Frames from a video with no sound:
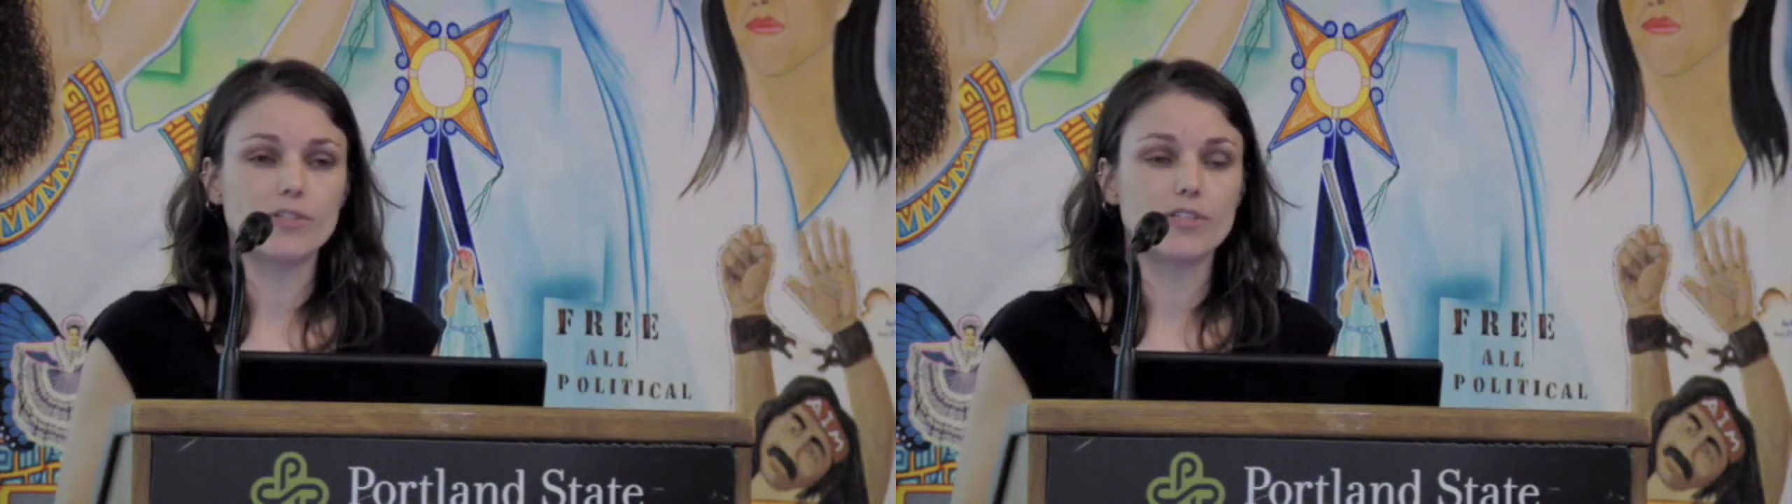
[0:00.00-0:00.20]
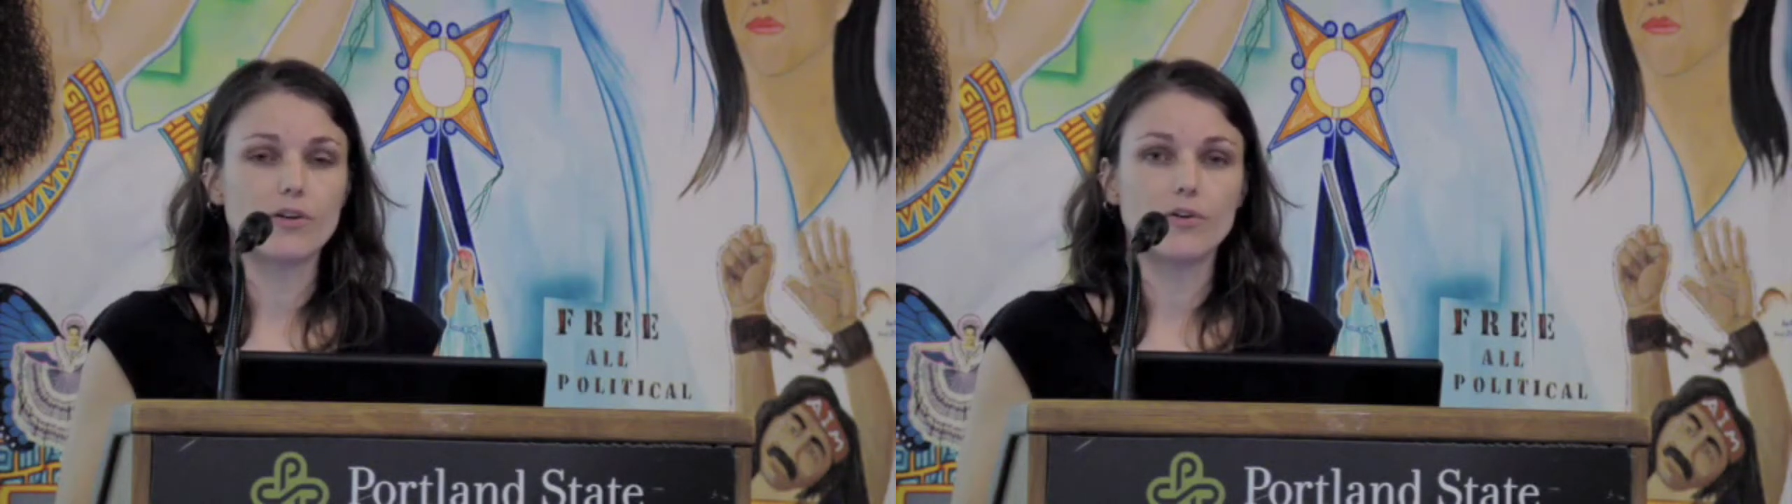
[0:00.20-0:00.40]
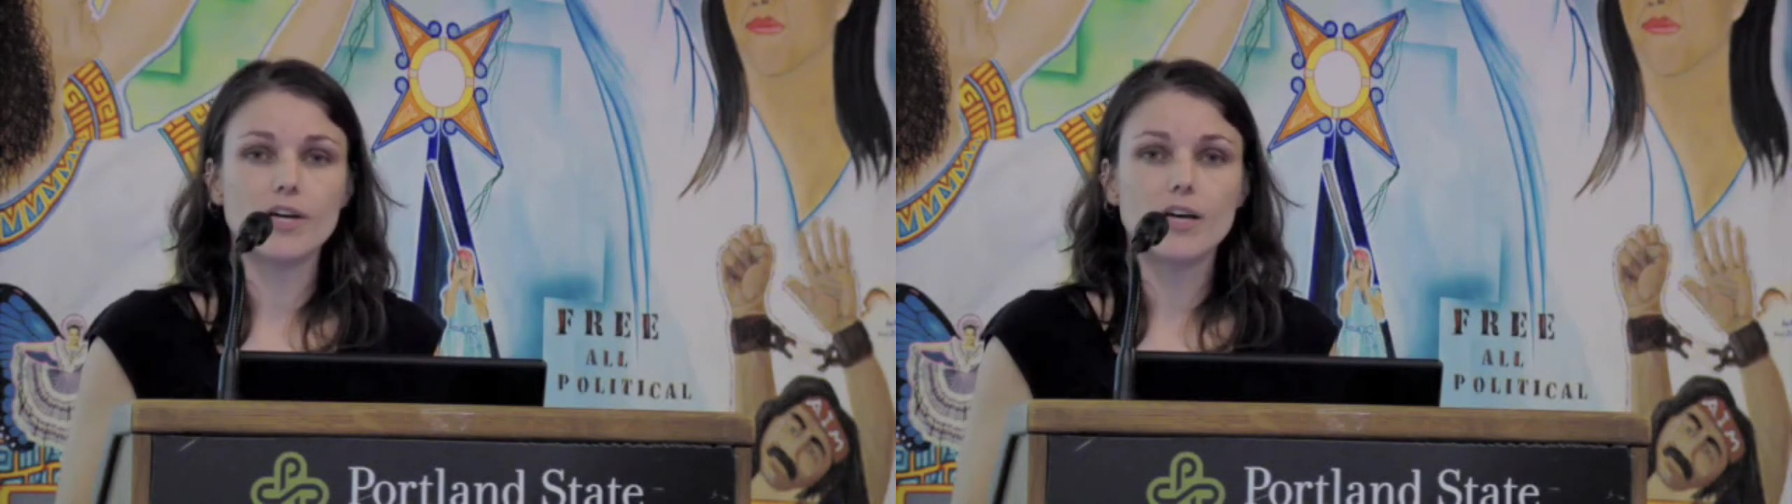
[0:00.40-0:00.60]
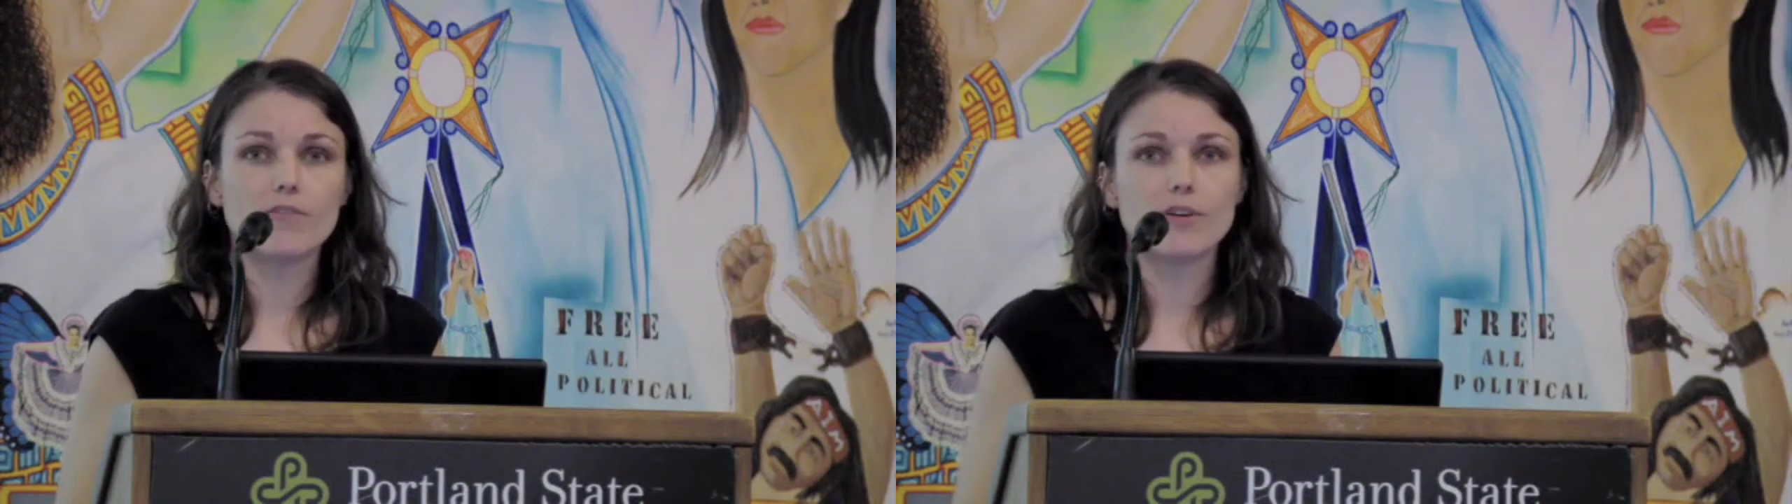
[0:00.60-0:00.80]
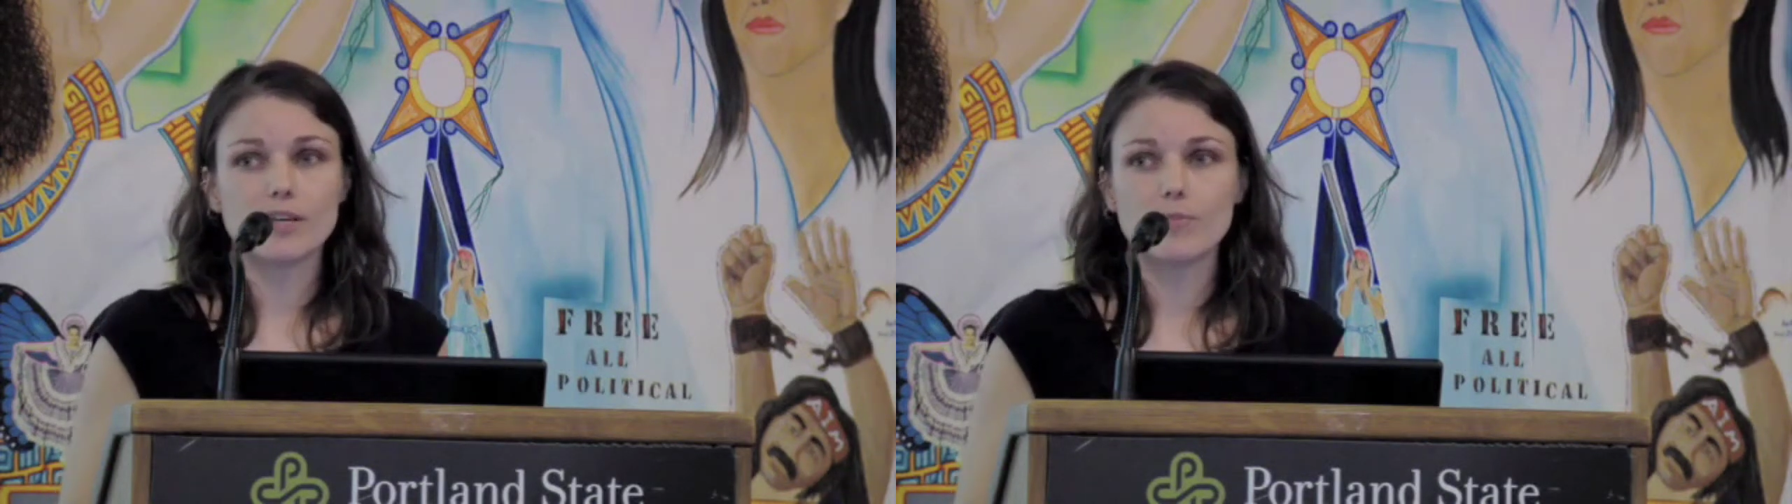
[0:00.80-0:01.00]
So,
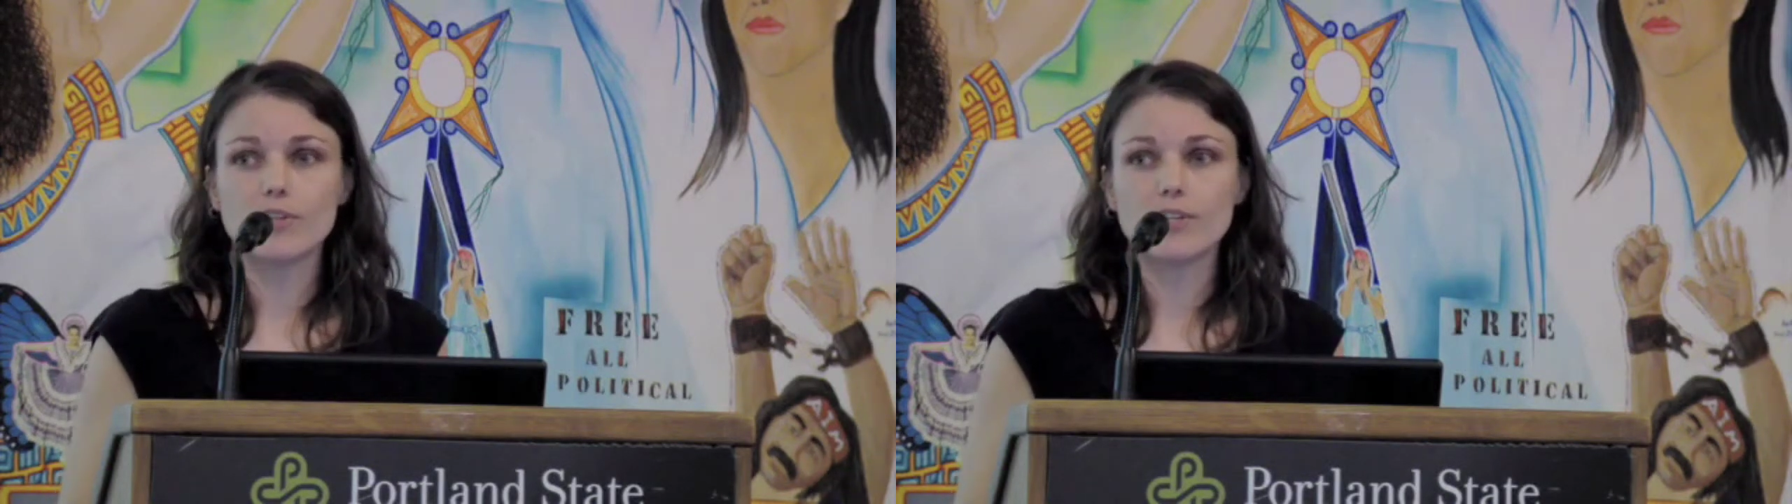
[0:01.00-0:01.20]
for example,